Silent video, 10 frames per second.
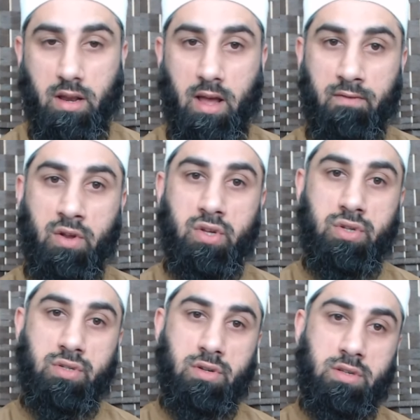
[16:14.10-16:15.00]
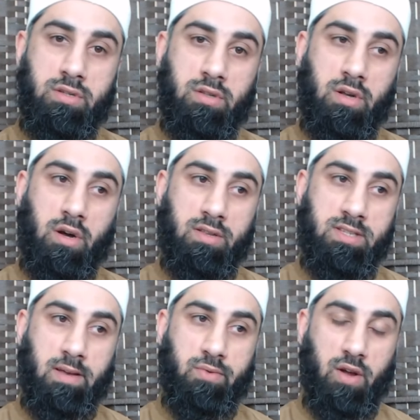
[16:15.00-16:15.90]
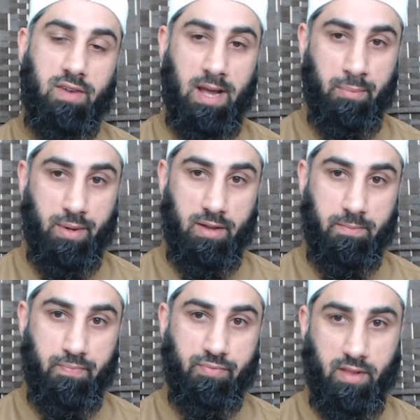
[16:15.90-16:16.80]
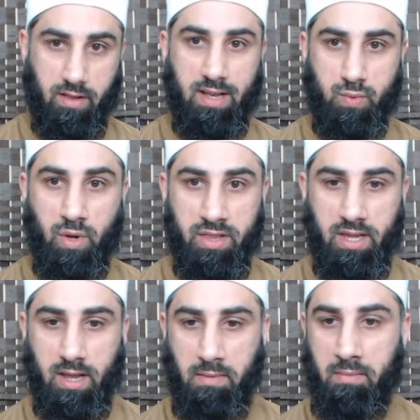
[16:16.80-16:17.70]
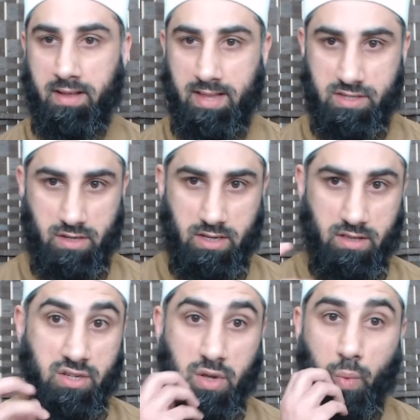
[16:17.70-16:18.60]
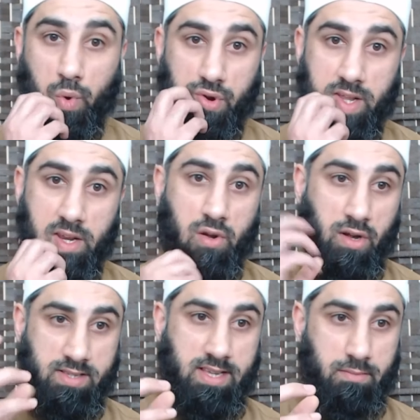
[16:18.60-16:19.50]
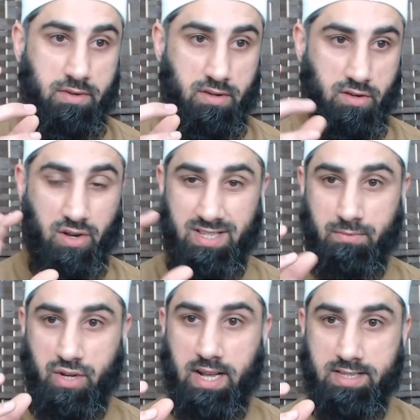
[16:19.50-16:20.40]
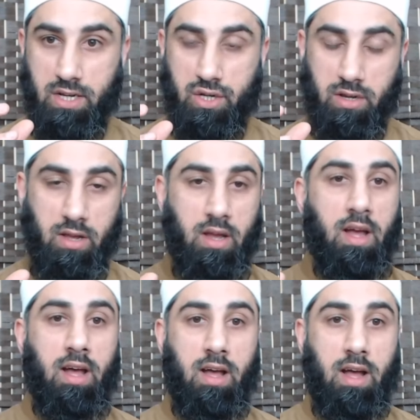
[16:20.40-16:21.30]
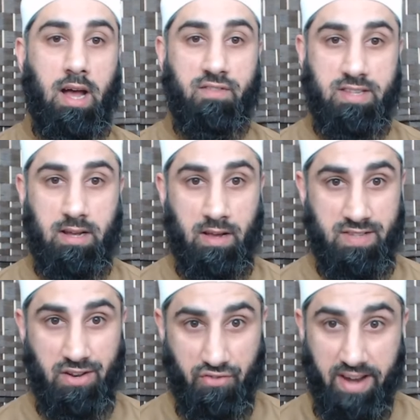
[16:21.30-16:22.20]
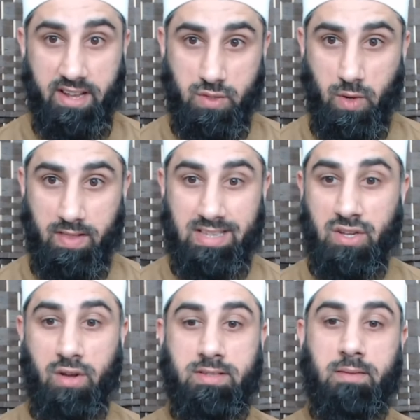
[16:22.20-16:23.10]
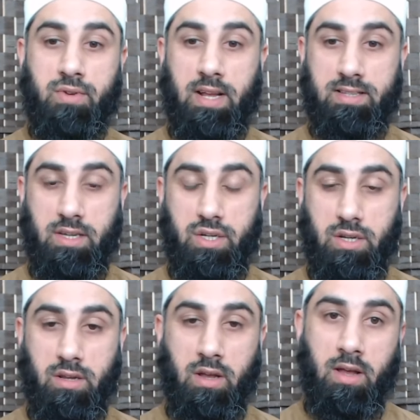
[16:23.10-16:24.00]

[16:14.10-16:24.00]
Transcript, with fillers: I've not just understood the concept of an apple. That's one thing in my mind. That's a uh, tasawwur, you know, concept, conceptualization. I've said I've said red as well. That's a conceptualization.